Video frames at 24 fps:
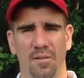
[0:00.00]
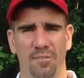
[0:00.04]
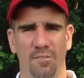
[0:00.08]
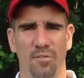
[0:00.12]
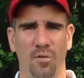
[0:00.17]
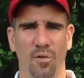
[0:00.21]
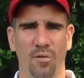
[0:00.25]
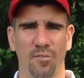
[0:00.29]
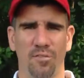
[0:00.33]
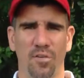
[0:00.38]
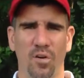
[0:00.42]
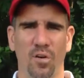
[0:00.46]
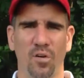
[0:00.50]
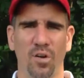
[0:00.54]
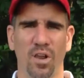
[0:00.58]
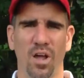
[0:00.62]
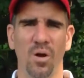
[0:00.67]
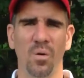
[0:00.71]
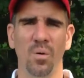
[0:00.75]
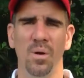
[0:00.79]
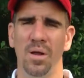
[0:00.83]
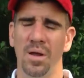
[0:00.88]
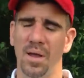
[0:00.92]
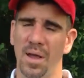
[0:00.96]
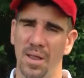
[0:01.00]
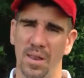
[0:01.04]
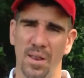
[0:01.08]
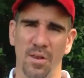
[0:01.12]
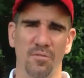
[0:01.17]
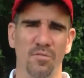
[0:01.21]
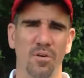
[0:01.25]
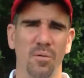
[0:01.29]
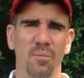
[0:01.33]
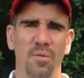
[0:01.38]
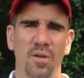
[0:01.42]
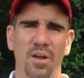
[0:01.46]
for a furlough, and then
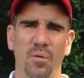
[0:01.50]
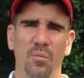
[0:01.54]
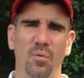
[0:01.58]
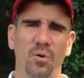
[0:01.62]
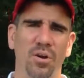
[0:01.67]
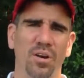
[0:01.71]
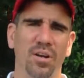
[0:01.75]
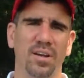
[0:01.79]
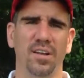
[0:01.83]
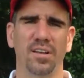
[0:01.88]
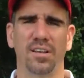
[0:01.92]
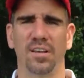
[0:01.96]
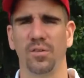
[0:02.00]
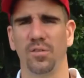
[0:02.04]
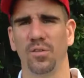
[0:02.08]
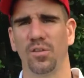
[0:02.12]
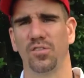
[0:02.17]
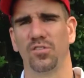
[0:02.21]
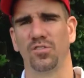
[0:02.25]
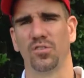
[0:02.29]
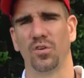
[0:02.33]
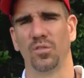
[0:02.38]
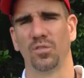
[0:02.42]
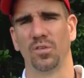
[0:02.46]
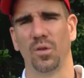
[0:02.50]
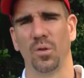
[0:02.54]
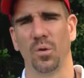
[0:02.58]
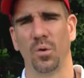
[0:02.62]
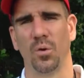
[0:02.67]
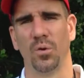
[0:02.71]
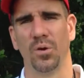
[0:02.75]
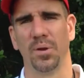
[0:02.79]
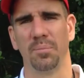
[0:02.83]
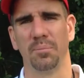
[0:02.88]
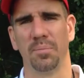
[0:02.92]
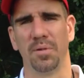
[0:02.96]
from there we're going to continue to serve the
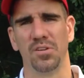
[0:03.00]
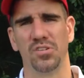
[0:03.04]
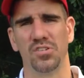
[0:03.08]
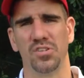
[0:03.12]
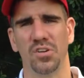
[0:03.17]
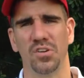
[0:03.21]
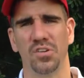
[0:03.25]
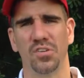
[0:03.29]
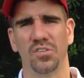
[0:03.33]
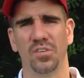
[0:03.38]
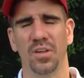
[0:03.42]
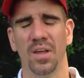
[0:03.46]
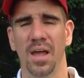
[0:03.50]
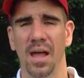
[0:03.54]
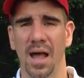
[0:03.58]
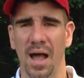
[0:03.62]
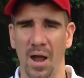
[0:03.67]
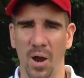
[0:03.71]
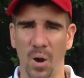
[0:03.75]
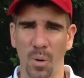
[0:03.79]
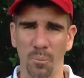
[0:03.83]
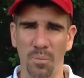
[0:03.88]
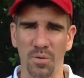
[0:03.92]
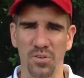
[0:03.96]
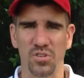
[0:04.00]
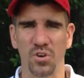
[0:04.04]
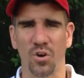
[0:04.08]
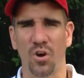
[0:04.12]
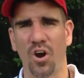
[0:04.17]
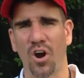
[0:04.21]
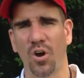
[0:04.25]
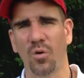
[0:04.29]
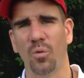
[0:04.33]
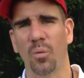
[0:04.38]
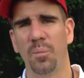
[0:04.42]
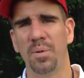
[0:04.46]
Lord in missions. I hope that your
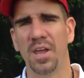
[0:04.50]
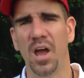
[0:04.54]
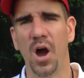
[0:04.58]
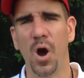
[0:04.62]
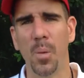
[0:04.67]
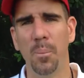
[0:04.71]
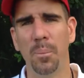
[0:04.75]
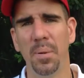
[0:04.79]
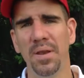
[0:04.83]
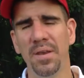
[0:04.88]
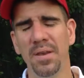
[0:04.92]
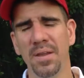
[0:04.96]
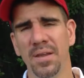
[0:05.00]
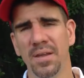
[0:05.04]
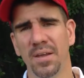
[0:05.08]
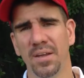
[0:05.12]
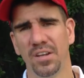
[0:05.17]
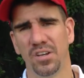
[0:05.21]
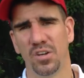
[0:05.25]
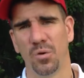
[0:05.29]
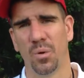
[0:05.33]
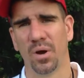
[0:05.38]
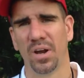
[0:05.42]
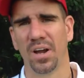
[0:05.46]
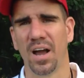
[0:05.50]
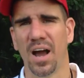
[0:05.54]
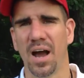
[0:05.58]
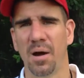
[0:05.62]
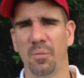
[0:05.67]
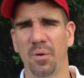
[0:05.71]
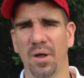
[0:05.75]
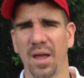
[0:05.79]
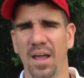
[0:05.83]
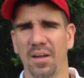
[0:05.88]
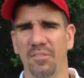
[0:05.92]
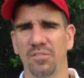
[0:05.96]
heart will be open to what God
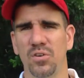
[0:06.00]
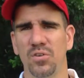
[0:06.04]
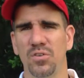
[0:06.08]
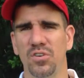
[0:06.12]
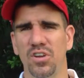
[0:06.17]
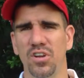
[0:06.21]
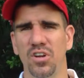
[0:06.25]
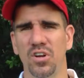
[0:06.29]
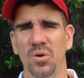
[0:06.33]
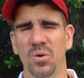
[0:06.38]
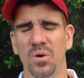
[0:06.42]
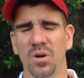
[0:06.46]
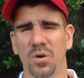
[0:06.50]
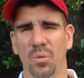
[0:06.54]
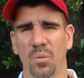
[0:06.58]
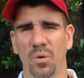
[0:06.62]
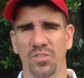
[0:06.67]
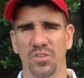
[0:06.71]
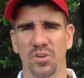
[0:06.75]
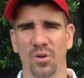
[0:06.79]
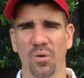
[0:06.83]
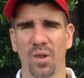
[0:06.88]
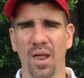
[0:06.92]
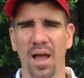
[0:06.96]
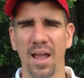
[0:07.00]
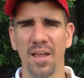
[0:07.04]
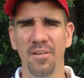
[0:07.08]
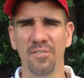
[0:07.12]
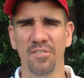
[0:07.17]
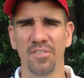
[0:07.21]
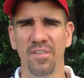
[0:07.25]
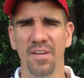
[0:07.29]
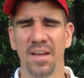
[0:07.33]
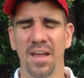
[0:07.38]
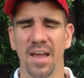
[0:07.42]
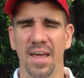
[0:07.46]
will have you do with your
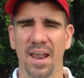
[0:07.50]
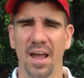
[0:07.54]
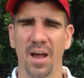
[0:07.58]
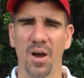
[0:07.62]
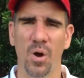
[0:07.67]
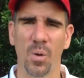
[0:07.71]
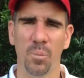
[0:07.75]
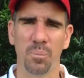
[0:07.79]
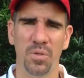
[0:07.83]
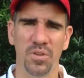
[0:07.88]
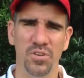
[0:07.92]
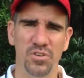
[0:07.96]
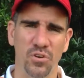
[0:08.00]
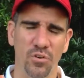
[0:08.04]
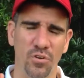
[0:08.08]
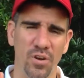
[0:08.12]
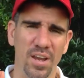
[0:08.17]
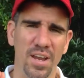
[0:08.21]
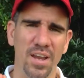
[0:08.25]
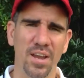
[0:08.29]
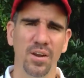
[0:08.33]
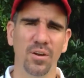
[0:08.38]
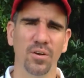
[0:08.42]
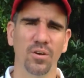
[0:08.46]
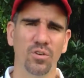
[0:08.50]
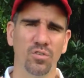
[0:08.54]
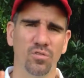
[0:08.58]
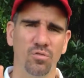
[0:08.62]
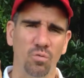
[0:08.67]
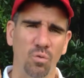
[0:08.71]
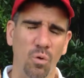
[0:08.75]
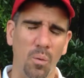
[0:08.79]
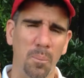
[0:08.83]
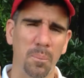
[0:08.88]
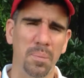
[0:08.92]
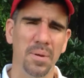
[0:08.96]
life, and I hope that your ears
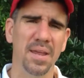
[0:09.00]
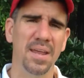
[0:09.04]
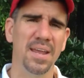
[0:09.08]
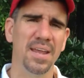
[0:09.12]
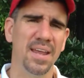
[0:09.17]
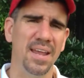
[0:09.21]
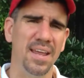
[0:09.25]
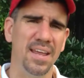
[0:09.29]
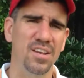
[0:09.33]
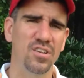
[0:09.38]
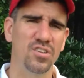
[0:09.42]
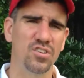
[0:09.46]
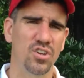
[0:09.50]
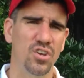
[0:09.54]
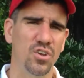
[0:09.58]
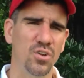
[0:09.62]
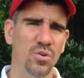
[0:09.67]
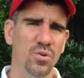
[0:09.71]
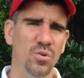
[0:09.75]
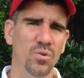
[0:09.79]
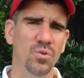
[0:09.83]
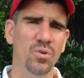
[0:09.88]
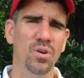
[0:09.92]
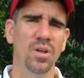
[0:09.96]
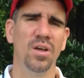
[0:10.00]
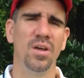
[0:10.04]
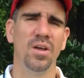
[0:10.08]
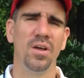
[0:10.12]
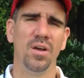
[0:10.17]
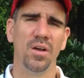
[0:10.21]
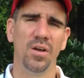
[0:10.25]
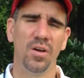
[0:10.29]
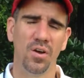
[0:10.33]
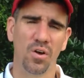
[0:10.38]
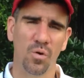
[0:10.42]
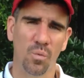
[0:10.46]
will be in tune
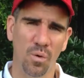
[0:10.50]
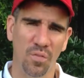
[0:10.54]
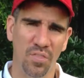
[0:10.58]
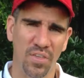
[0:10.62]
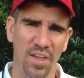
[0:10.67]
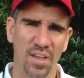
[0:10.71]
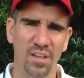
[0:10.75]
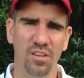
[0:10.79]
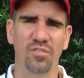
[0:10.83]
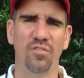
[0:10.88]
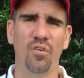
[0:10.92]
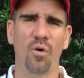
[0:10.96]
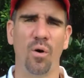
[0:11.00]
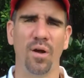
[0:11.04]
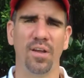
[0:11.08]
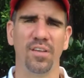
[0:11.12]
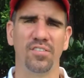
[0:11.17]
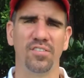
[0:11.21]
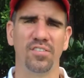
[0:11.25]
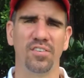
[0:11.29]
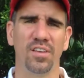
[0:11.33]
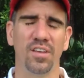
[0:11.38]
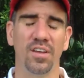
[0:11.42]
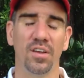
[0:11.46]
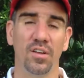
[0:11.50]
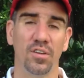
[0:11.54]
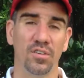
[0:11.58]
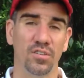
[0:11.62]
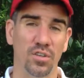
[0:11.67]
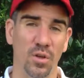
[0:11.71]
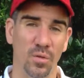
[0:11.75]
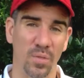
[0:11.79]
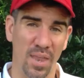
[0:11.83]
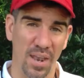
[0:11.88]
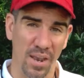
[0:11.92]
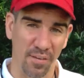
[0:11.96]
with his voice,
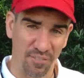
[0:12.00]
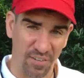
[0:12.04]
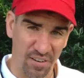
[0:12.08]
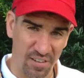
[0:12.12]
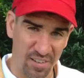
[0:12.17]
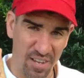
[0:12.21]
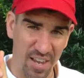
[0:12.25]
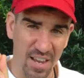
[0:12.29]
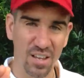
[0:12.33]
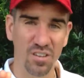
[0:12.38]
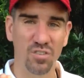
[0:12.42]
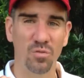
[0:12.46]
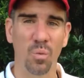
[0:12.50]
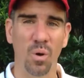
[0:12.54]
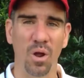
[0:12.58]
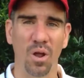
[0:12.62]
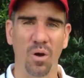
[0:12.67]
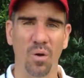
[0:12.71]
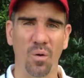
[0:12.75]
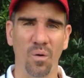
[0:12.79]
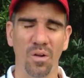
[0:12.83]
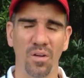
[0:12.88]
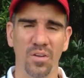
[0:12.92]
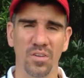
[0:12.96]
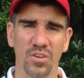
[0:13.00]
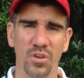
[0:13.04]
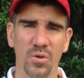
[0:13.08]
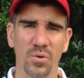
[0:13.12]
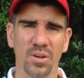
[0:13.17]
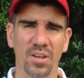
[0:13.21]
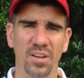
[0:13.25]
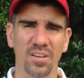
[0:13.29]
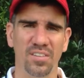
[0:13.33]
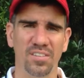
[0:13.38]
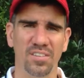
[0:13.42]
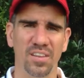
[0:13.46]
so that if it's his will, you
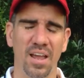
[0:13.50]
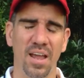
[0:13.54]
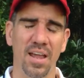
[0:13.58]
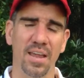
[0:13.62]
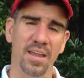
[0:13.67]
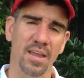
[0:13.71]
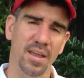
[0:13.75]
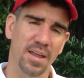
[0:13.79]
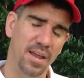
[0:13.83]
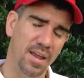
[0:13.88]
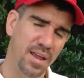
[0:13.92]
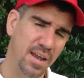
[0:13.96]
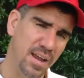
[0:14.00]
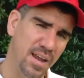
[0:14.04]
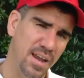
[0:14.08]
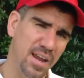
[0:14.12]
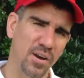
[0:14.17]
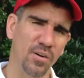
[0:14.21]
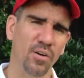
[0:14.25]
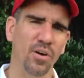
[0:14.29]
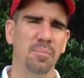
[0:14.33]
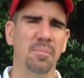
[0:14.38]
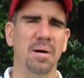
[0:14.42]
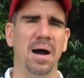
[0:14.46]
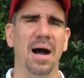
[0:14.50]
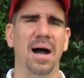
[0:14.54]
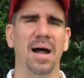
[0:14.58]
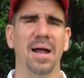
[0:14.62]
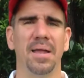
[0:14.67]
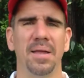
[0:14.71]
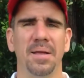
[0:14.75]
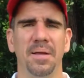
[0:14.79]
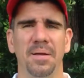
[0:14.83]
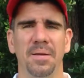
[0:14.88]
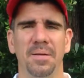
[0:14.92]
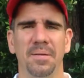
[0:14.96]
can say, Here am I,
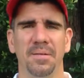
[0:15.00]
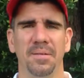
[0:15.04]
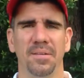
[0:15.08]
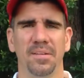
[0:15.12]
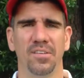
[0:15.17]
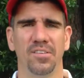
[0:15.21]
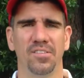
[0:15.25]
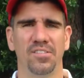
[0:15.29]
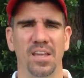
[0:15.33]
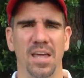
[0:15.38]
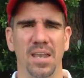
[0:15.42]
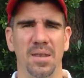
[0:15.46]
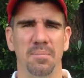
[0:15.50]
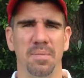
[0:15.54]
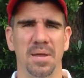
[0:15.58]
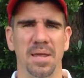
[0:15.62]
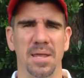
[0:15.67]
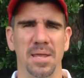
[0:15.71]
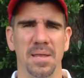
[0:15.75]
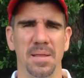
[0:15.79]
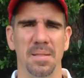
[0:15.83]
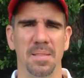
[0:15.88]
send me.